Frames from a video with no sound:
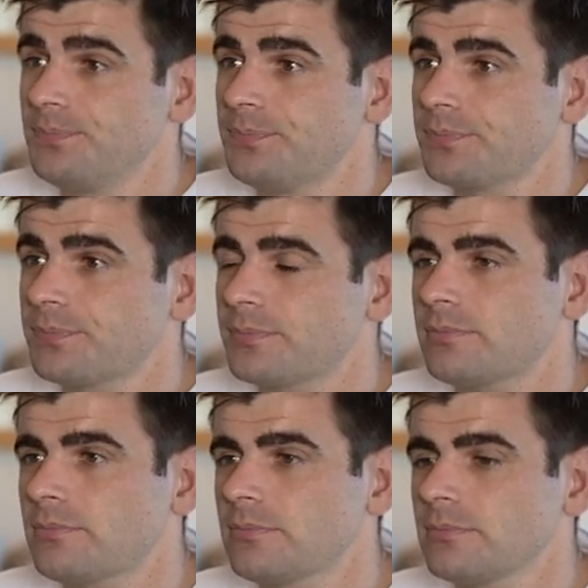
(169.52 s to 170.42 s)

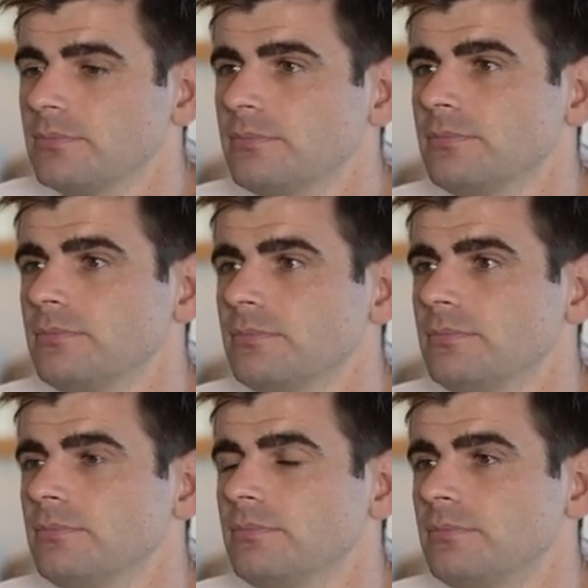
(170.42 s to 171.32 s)

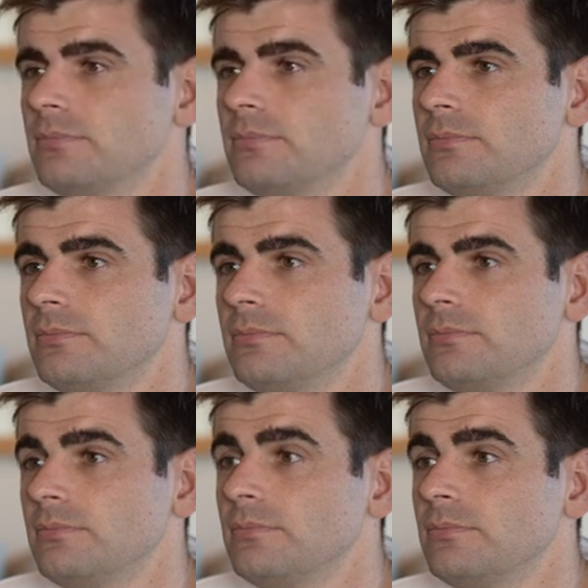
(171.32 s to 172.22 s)

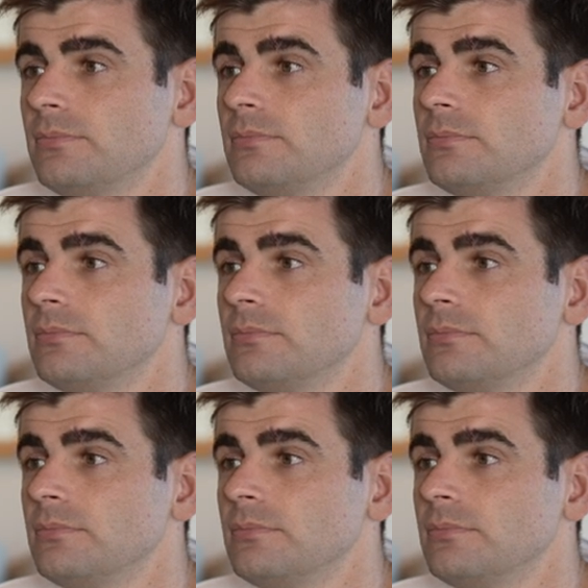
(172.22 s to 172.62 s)
Nothing is said.